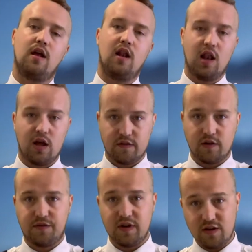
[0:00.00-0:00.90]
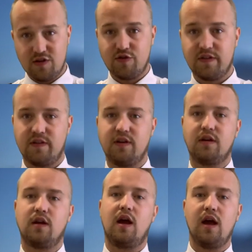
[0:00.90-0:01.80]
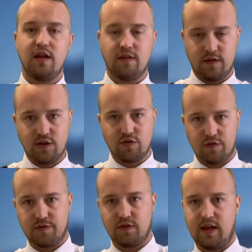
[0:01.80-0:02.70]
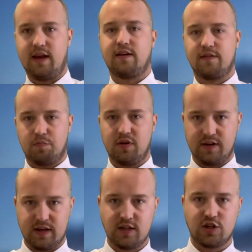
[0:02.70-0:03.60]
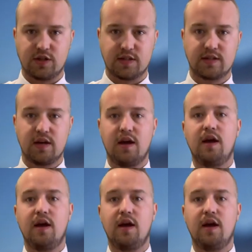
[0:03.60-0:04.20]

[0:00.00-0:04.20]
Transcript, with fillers: a lot of interesting and useful explanations.